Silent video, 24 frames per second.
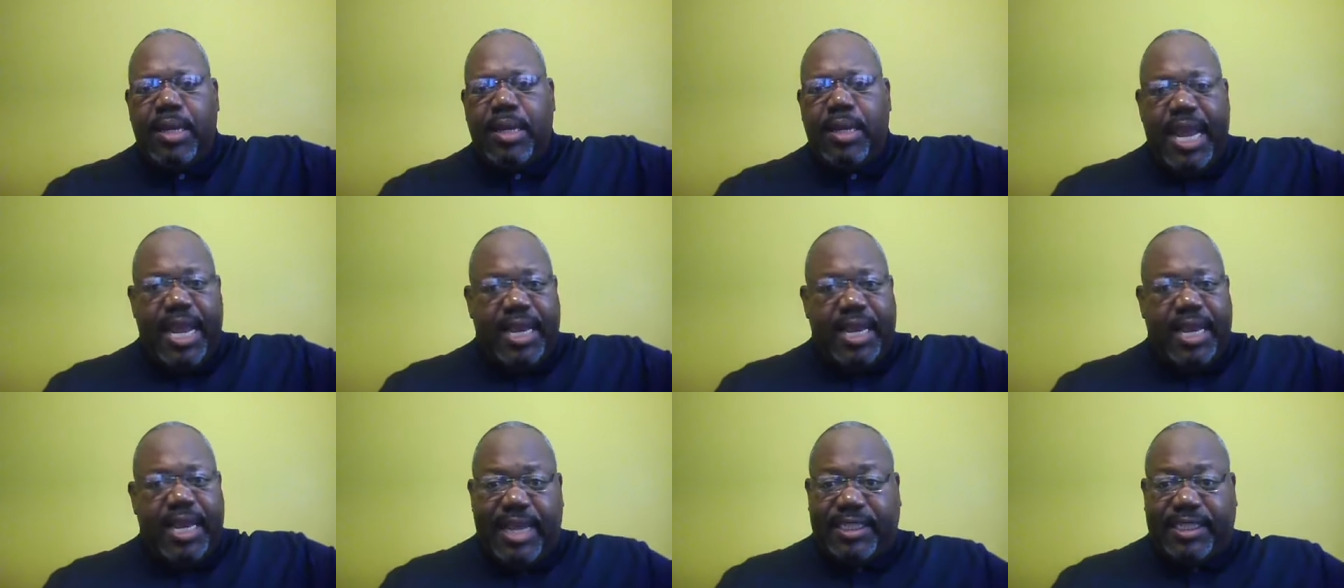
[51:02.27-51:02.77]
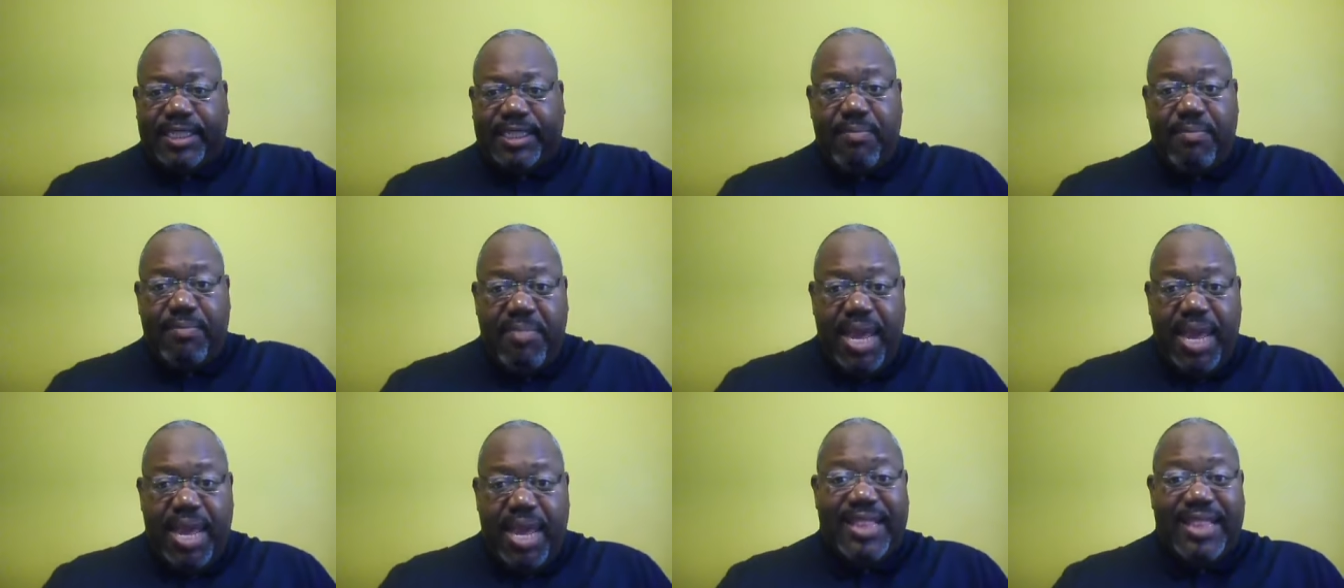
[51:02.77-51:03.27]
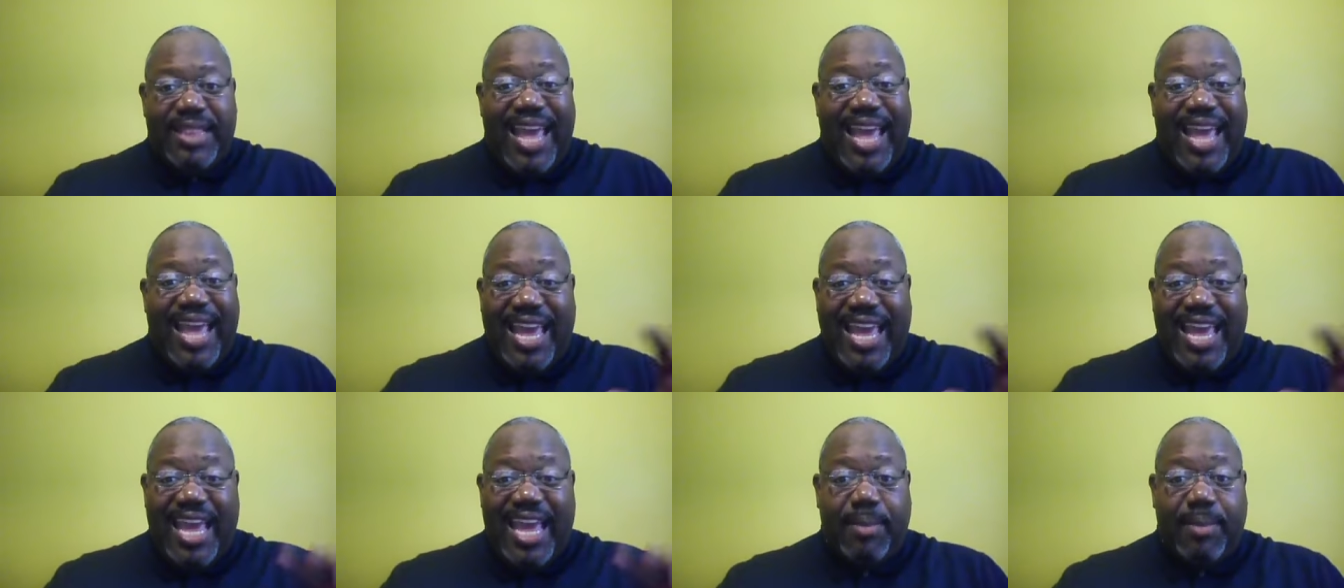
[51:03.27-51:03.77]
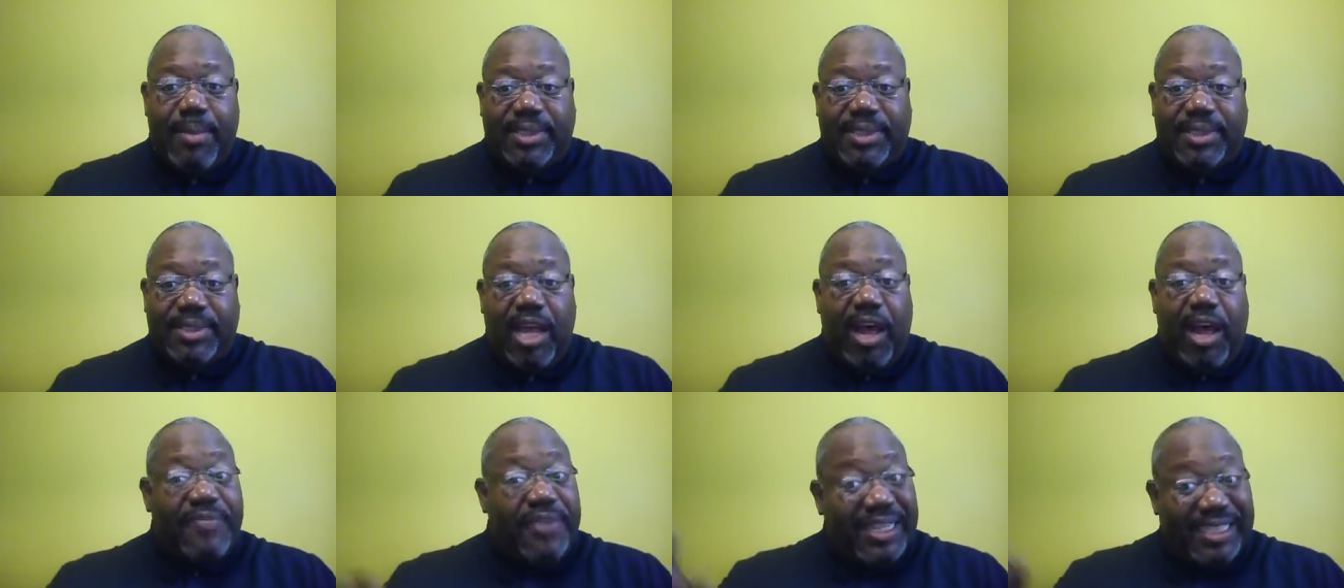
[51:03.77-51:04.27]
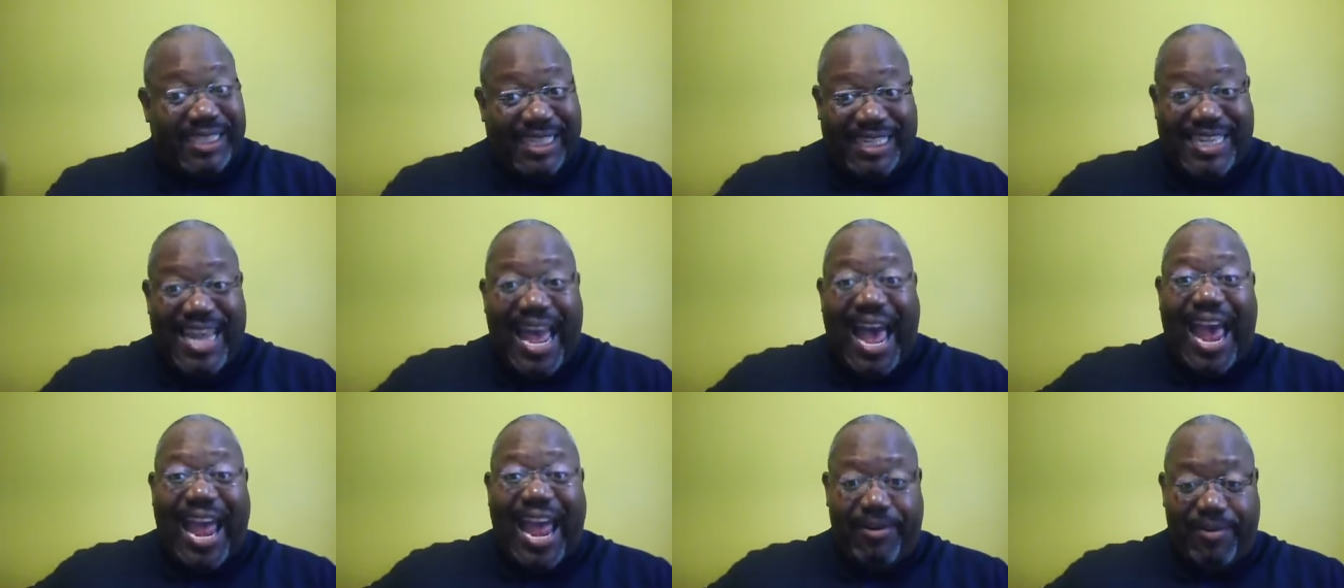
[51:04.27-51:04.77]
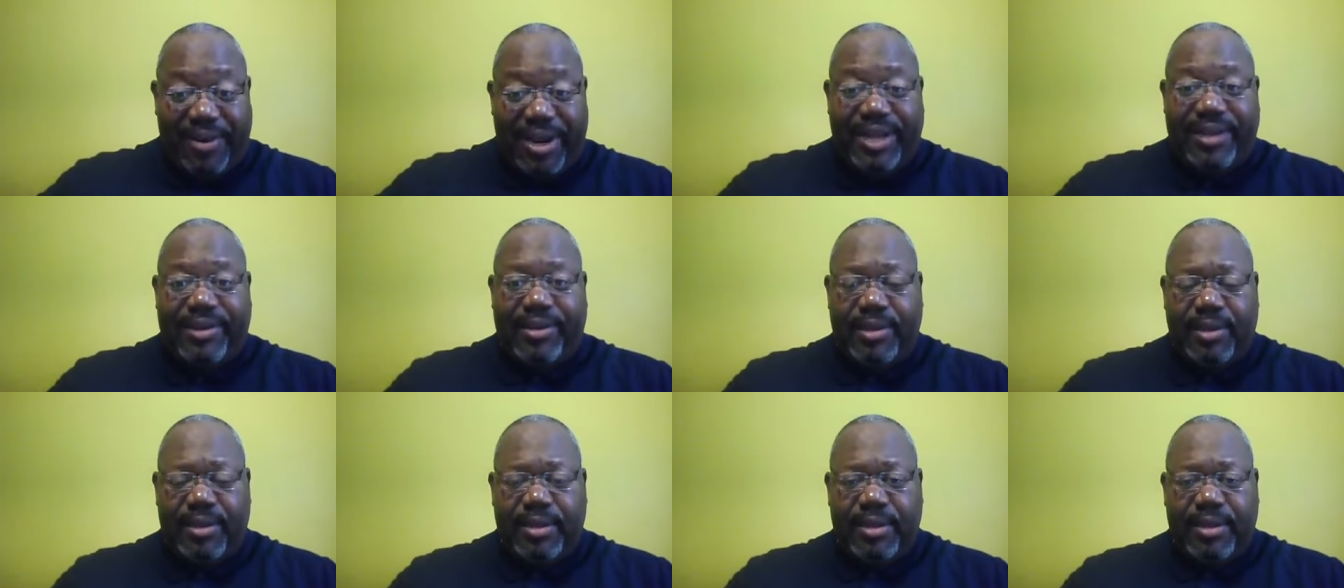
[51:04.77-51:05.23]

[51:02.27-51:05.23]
it doesn't mean that he himself is a tyrant.